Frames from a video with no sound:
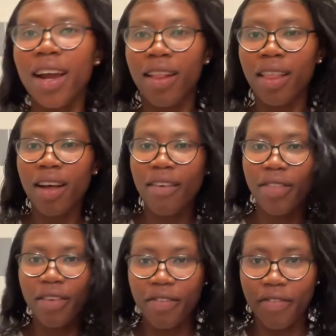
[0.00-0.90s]
I love
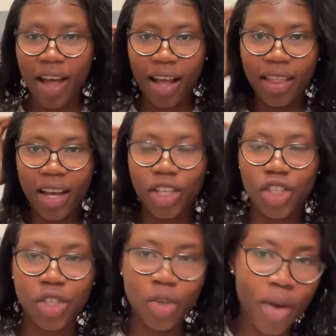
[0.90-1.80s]
the fact that it's
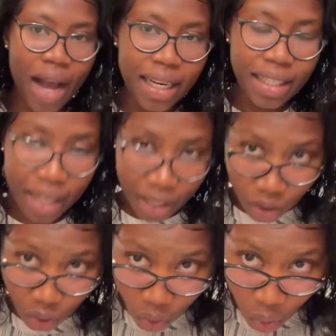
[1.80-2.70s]
short. I decided
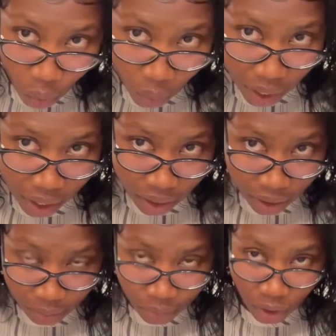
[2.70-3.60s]
to go
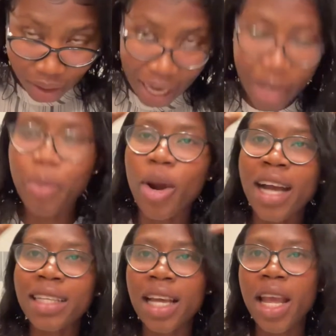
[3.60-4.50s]
with side
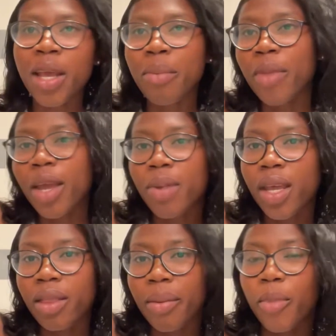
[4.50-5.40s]
part. Maybe
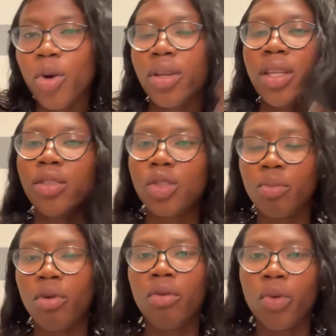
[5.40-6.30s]
in the morning
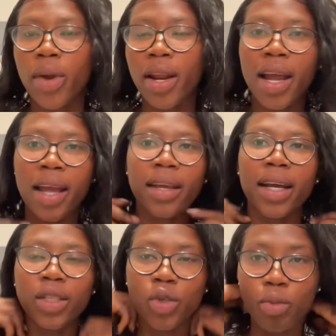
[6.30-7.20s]
tomorrow when
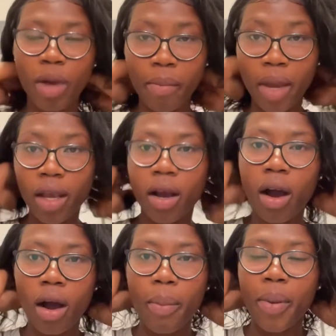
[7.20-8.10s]
I do my
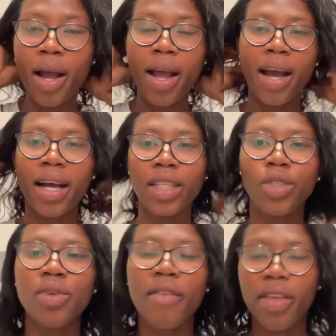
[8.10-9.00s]
makeup, I
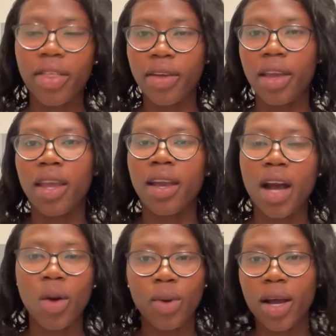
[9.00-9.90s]
do everything,
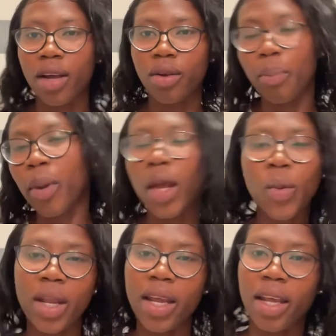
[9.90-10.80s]
I will kind of play
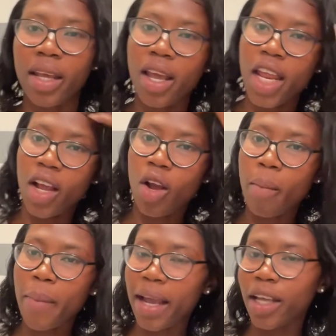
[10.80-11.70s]
with it again and
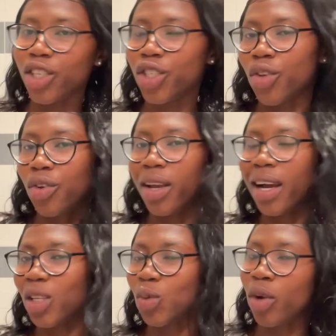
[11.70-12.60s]
come back and show you
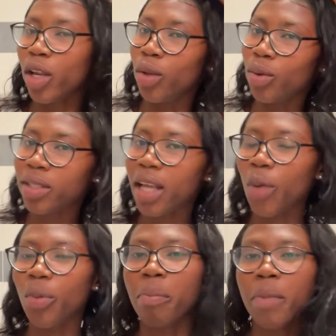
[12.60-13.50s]
guys what it looks
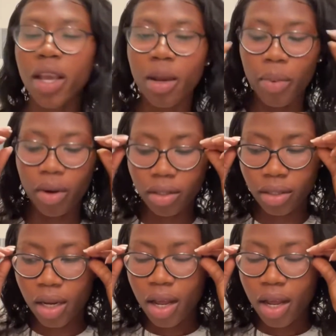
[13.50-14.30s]
like with makeup on.